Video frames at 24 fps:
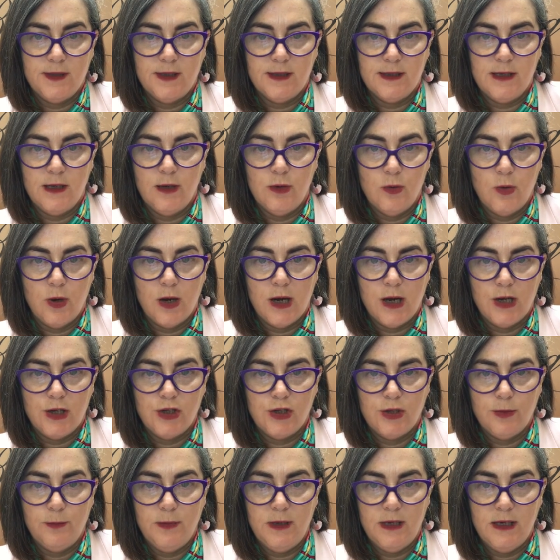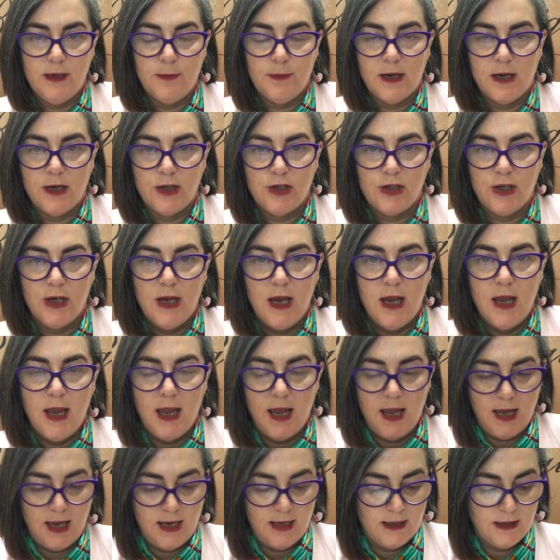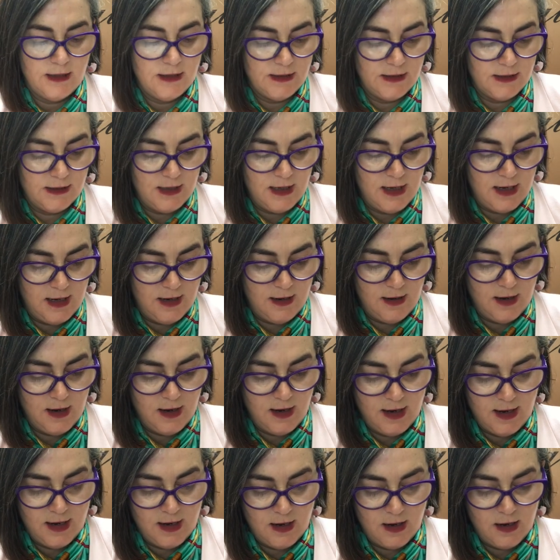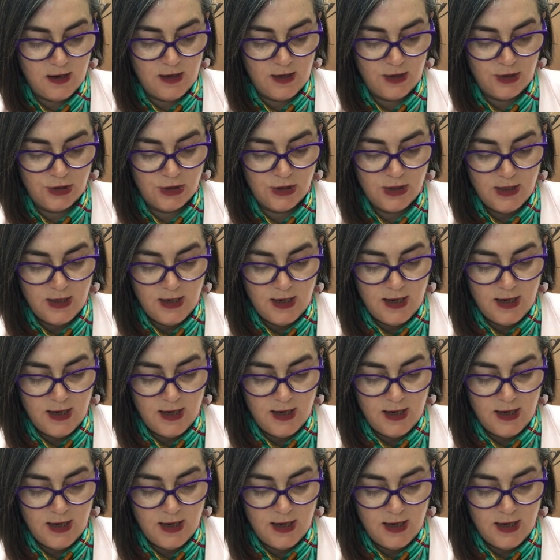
There's low arch, medium arch, and high arch.